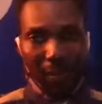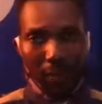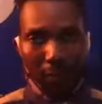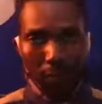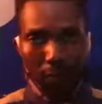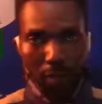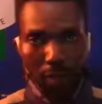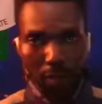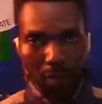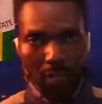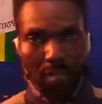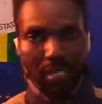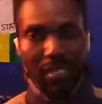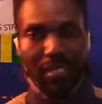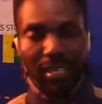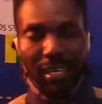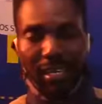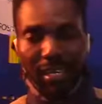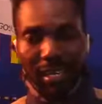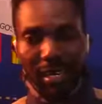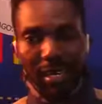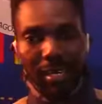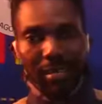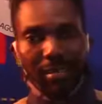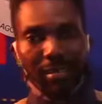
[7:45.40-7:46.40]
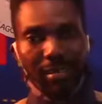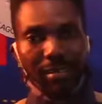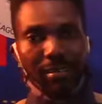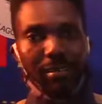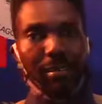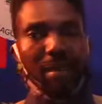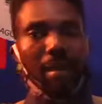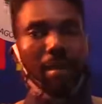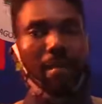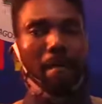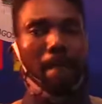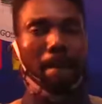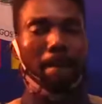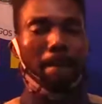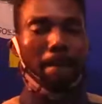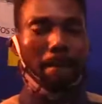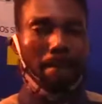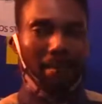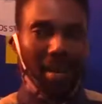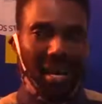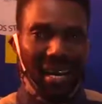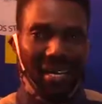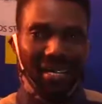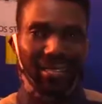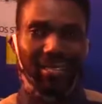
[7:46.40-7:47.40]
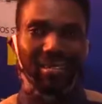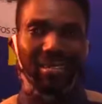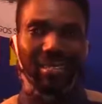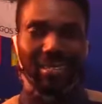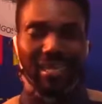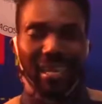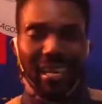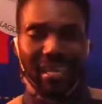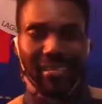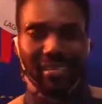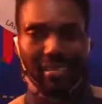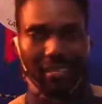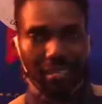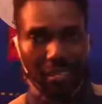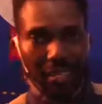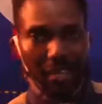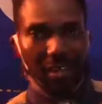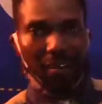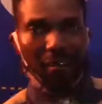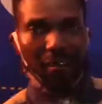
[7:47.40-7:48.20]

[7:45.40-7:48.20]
force. Say that. Magnetic